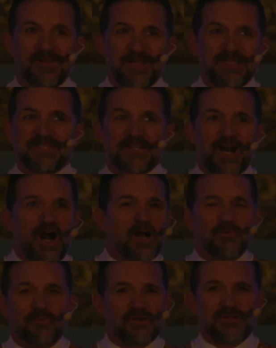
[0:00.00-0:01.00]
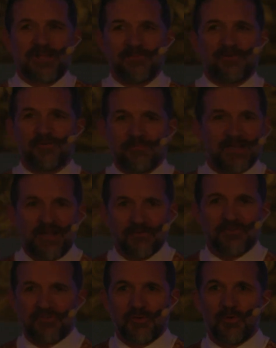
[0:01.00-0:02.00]
It's an awkward level, but I
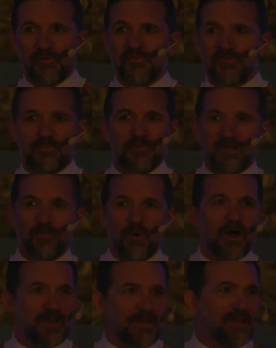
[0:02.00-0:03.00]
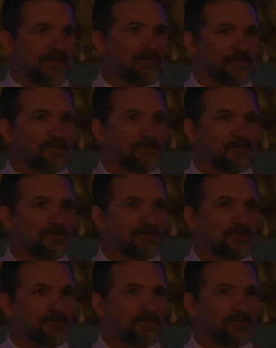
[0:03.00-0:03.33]
was told somebody wanted it.